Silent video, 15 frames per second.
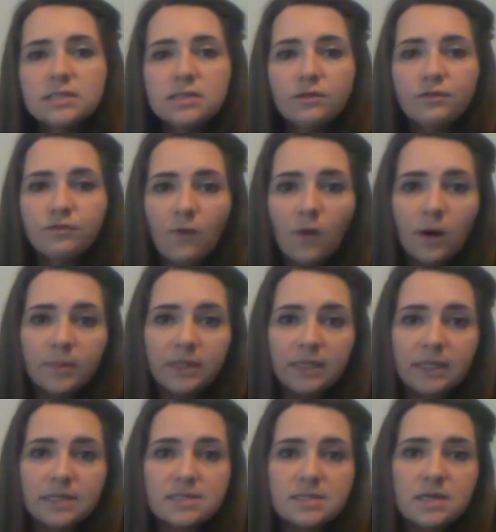
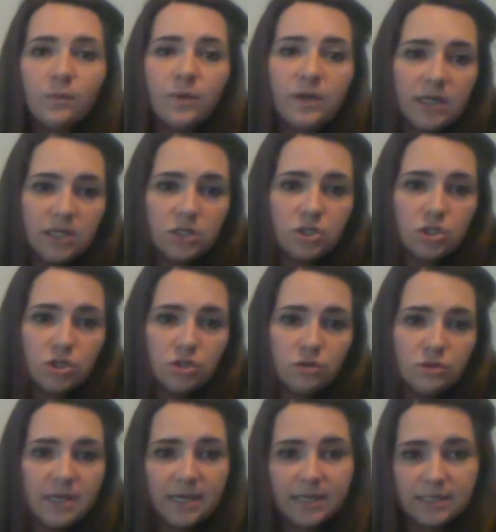deformities that we need
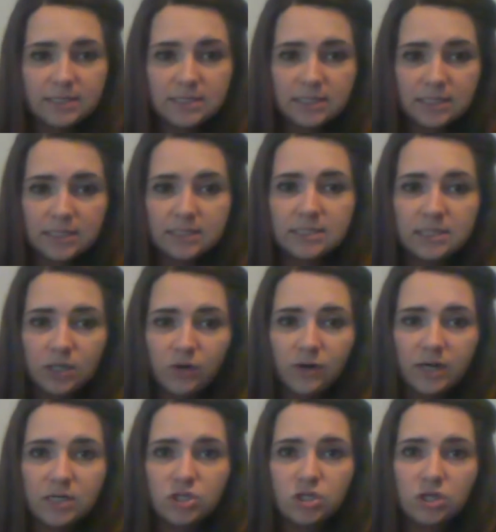to take into
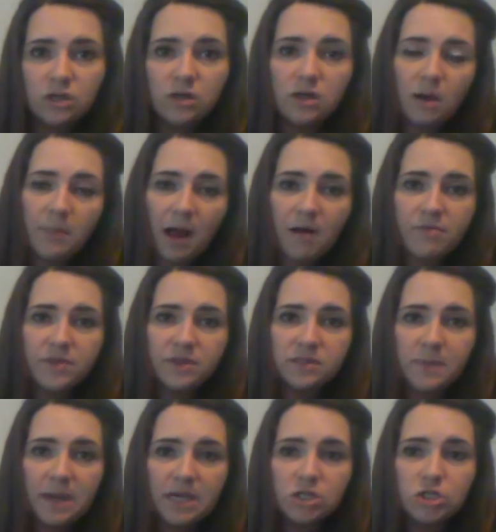consideration about this
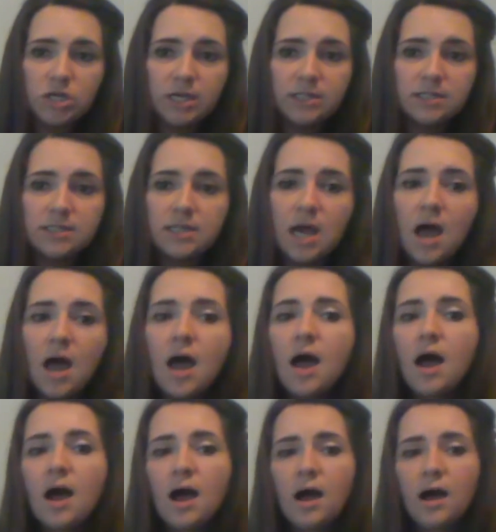patient?
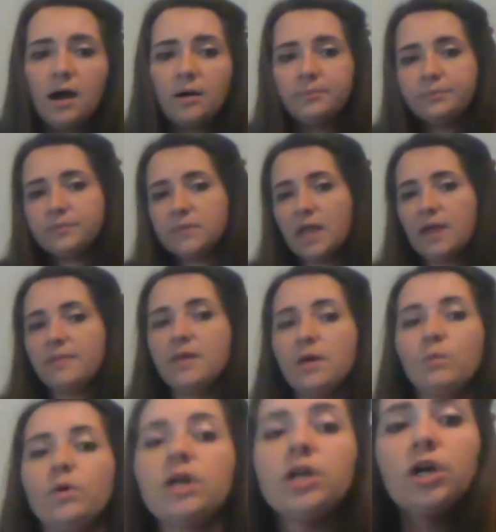And
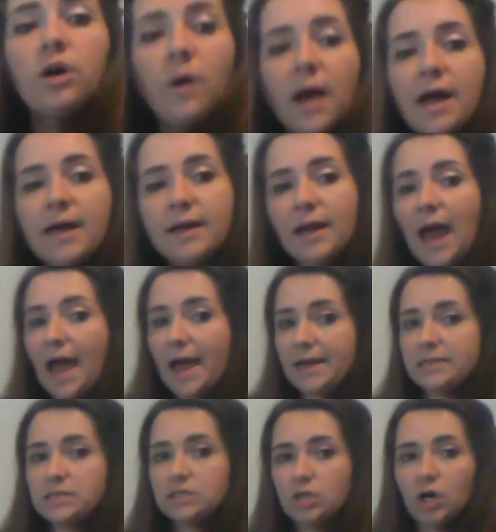then we're going to go ahead and
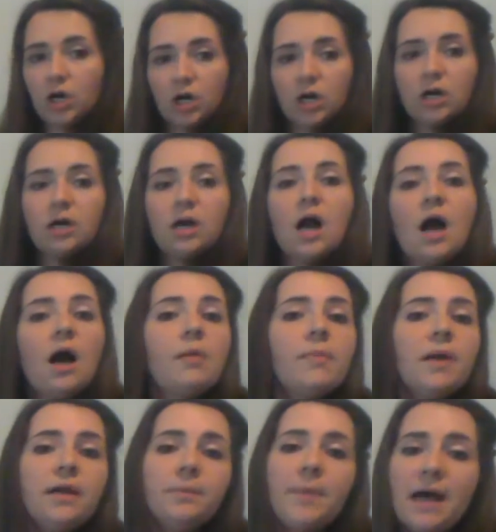ask her
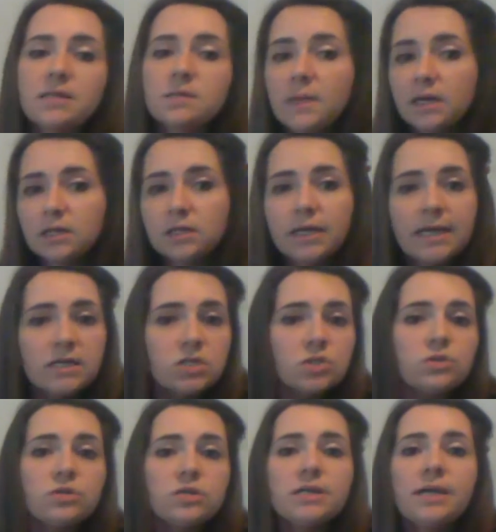any past medical
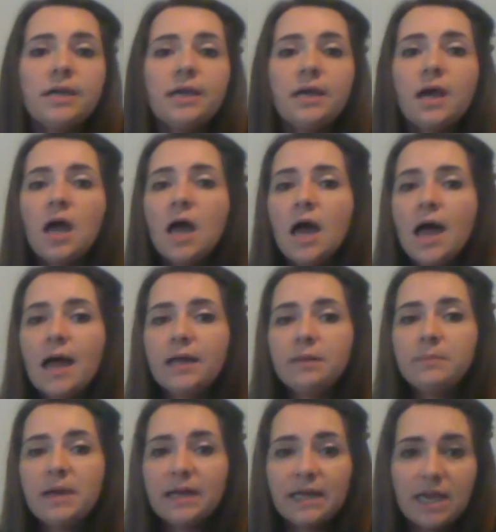history,
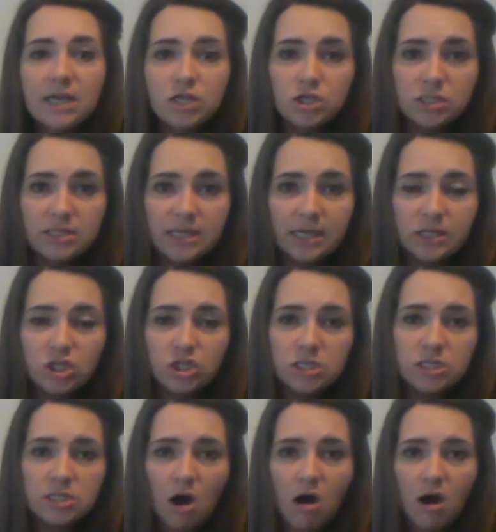any medications that
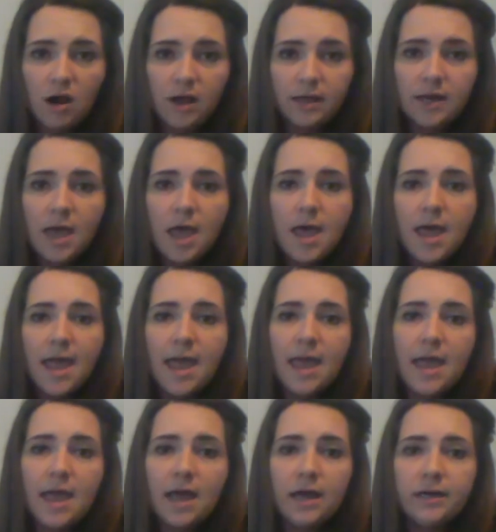she's on,
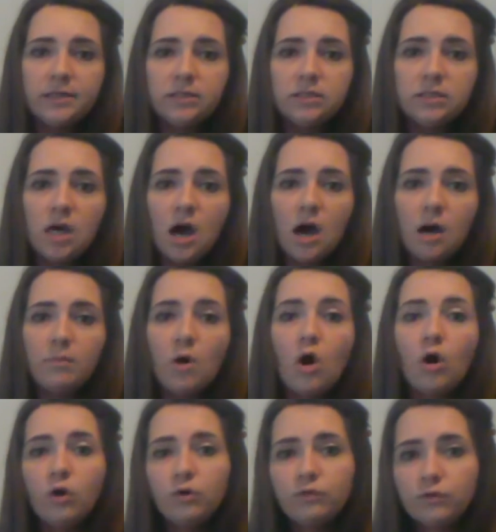and
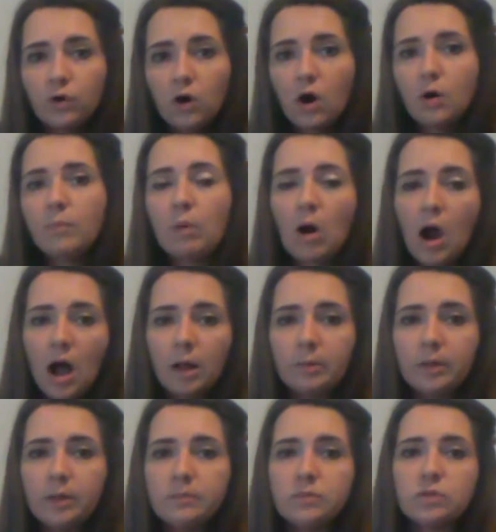overall
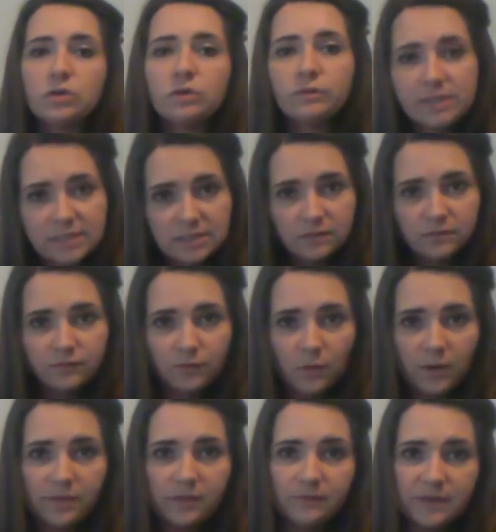problems or reason
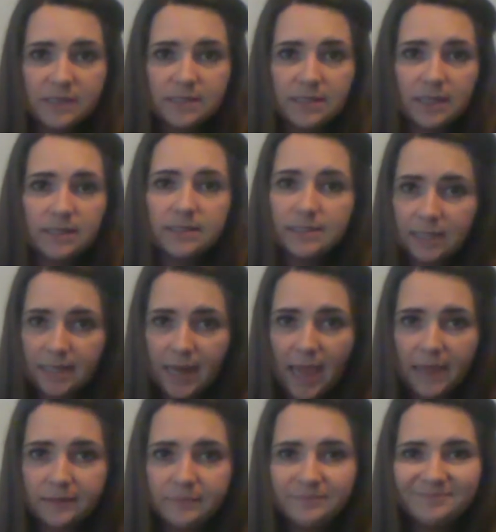for the visit today.